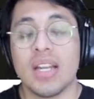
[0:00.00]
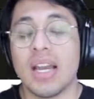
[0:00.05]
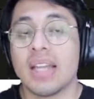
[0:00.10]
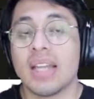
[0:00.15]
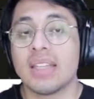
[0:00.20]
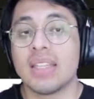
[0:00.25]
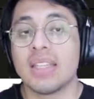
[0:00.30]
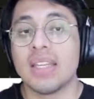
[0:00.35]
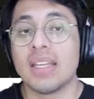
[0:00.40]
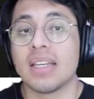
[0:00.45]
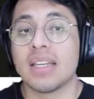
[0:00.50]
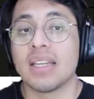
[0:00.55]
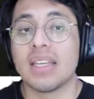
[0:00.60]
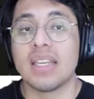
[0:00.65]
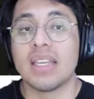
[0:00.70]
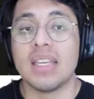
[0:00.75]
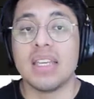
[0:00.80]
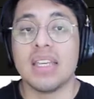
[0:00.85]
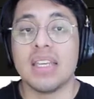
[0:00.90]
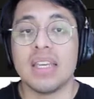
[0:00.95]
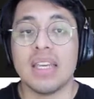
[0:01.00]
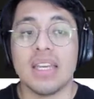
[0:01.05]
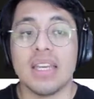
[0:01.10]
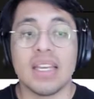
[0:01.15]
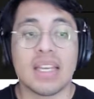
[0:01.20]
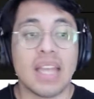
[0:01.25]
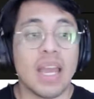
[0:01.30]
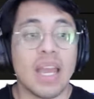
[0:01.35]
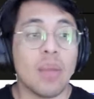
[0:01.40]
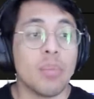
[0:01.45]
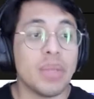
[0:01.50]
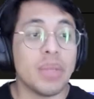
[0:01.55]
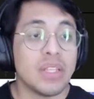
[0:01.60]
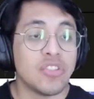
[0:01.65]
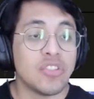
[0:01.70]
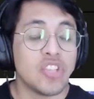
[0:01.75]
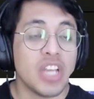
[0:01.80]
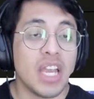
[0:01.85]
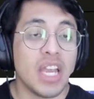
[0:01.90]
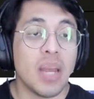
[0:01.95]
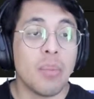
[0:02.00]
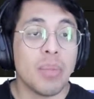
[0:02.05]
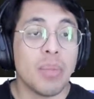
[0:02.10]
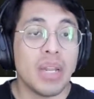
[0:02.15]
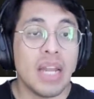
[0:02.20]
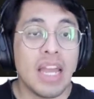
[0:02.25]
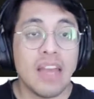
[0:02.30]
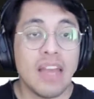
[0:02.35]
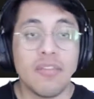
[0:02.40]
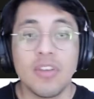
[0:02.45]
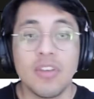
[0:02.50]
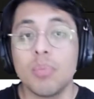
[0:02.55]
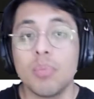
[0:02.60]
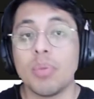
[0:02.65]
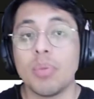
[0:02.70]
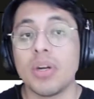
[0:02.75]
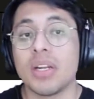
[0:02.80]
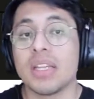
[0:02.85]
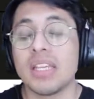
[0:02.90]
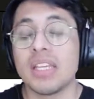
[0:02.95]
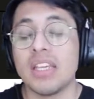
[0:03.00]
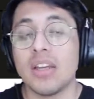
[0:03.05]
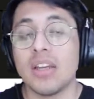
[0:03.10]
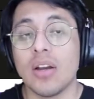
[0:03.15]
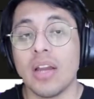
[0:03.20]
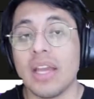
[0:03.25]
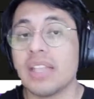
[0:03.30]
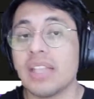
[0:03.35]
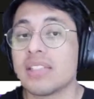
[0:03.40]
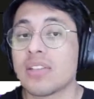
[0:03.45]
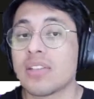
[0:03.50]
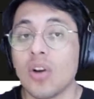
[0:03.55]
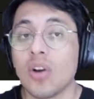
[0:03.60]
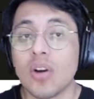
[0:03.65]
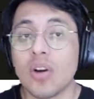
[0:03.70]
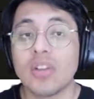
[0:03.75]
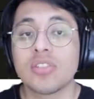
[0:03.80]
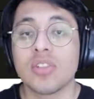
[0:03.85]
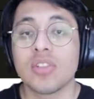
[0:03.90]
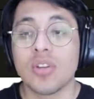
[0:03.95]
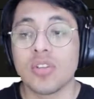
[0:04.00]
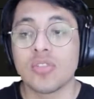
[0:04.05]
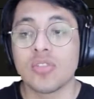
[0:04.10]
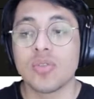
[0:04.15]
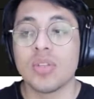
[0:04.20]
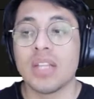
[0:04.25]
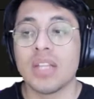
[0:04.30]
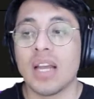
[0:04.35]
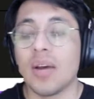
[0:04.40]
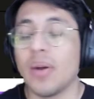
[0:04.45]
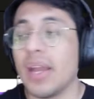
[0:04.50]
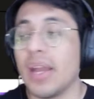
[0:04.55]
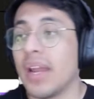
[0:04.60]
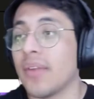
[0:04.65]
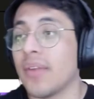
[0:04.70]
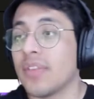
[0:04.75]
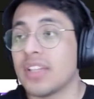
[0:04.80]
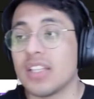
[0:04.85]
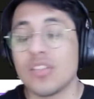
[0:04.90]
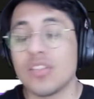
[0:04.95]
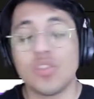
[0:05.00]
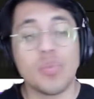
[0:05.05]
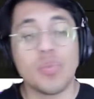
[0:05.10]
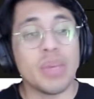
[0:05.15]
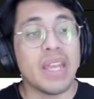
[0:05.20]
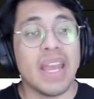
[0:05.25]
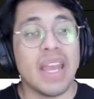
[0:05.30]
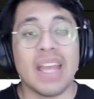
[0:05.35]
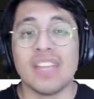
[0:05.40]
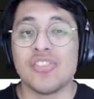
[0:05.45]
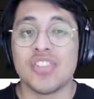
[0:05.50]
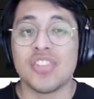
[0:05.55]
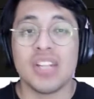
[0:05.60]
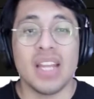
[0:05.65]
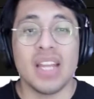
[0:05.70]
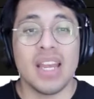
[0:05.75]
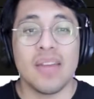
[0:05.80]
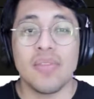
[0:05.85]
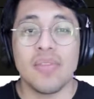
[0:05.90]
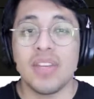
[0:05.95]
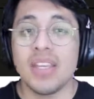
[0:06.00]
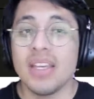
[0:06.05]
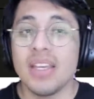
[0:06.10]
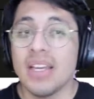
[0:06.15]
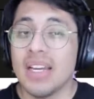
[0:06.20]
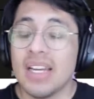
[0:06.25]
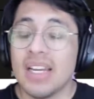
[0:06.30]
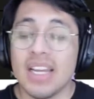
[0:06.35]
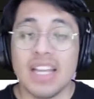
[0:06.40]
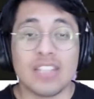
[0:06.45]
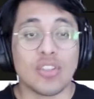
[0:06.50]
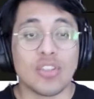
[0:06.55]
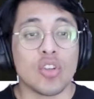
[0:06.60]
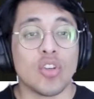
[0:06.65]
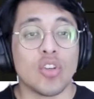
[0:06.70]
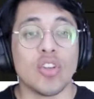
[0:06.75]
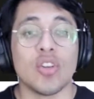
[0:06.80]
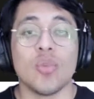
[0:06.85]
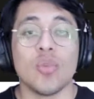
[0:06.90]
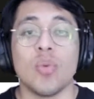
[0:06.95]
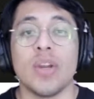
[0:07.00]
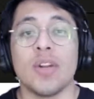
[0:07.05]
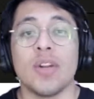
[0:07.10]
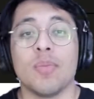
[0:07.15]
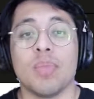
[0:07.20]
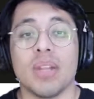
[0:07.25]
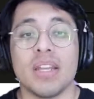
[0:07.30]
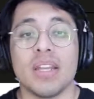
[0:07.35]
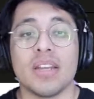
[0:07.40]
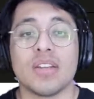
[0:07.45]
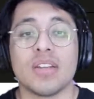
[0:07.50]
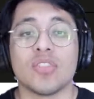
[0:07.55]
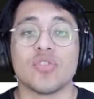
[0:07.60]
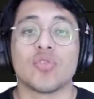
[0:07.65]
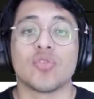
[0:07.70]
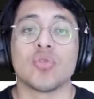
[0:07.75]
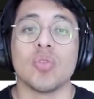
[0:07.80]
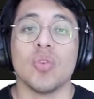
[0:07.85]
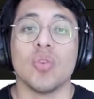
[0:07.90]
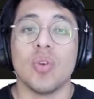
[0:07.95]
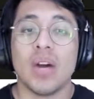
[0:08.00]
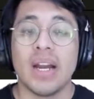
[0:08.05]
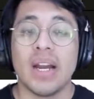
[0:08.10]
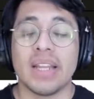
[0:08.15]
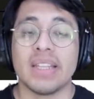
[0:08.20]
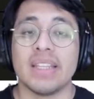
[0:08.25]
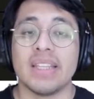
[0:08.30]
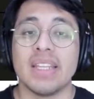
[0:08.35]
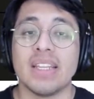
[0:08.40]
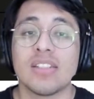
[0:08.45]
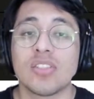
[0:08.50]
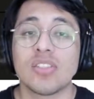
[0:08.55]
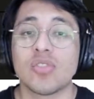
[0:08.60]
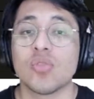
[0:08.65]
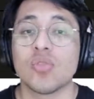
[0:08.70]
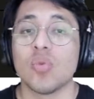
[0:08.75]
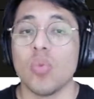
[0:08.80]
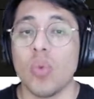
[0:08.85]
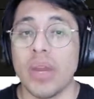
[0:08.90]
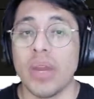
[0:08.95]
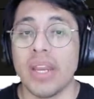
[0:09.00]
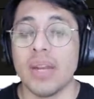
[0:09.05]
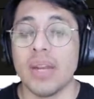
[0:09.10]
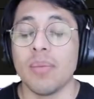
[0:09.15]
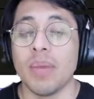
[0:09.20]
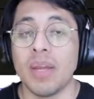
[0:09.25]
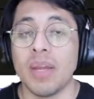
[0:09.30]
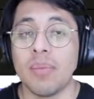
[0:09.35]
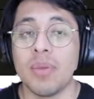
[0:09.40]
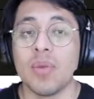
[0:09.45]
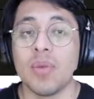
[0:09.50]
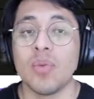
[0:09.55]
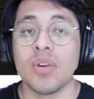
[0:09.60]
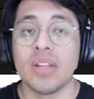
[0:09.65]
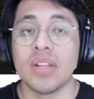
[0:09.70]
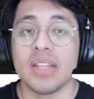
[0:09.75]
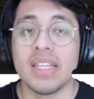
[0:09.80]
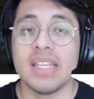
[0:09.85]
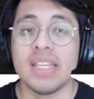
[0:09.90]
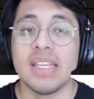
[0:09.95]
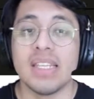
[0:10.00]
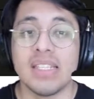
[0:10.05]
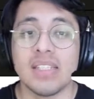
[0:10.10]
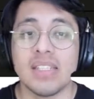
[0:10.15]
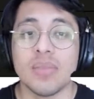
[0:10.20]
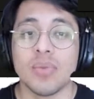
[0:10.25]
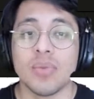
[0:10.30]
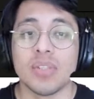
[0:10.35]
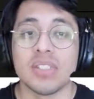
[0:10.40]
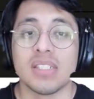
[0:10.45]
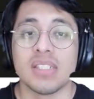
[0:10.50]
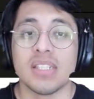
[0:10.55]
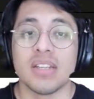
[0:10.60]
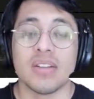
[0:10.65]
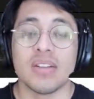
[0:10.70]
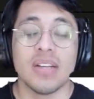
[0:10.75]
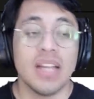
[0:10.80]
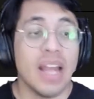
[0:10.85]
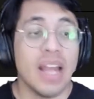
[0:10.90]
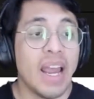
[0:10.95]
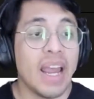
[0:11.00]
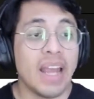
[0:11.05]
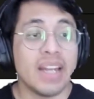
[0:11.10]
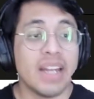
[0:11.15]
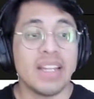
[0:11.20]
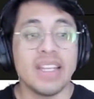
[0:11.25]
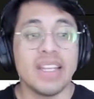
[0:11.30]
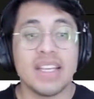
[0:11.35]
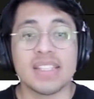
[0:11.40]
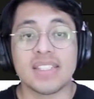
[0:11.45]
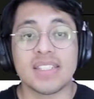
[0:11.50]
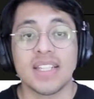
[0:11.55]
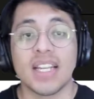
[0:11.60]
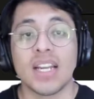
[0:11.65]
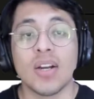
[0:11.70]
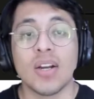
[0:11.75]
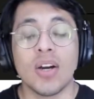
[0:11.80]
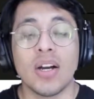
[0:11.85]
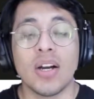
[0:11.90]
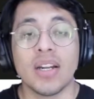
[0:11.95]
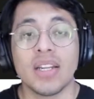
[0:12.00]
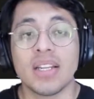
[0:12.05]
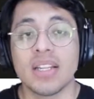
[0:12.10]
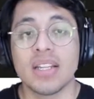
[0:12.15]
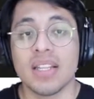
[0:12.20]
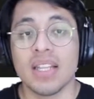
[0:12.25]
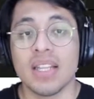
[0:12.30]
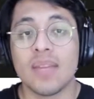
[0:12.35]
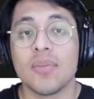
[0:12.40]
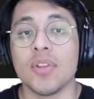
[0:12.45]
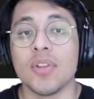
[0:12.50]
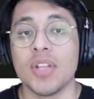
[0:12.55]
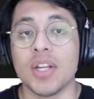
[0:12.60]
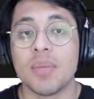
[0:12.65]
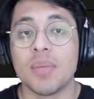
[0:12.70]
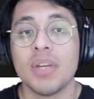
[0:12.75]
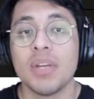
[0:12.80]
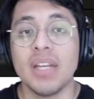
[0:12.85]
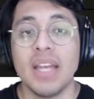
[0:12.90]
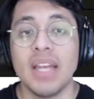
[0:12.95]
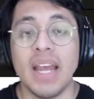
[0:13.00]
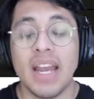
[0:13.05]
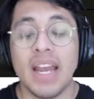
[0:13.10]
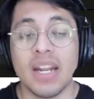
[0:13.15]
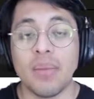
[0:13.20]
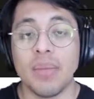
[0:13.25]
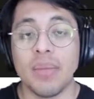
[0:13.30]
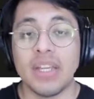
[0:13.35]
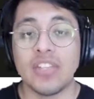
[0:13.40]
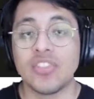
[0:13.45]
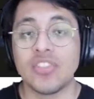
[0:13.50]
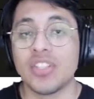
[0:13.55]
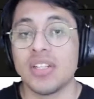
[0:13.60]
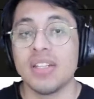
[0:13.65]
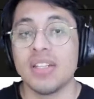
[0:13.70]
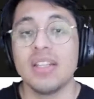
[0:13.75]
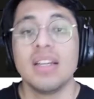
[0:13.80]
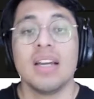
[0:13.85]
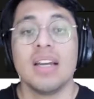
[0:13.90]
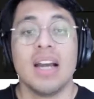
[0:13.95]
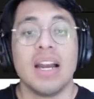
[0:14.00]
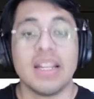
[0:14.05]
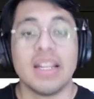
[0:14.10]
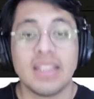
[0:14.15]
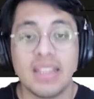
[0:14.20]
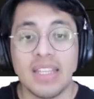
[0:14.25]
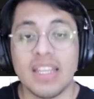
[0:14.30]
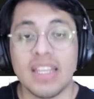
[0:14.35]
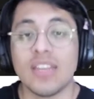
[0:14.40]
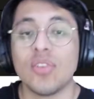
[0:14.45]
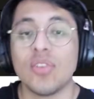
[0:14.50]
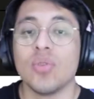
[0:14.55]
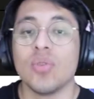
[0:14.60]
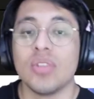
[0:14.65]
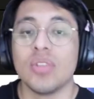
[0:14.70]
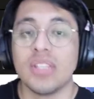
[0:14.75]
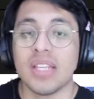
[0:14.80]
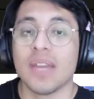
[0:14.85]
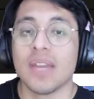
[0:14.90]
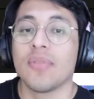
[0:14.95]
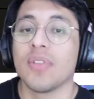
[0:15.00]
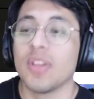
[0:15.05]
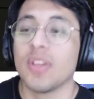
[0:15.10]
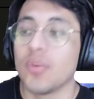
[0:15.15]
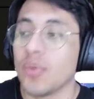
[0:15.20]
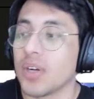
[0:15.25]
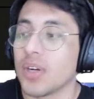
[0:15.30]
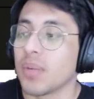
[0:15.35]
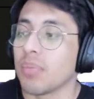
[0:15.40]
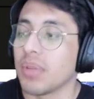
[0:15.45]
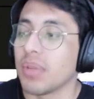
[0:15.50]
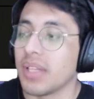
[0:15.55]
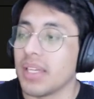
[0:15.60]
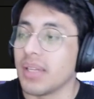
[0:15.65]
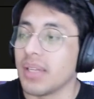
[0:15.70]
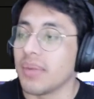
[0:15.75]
I think he can be champion heavy, but his cards also allow everything to be engine heavy. It's a good way to play control. I think Swain might be one of the easy ones here. And he has an iconic level up animation. I think you definitely want to play him.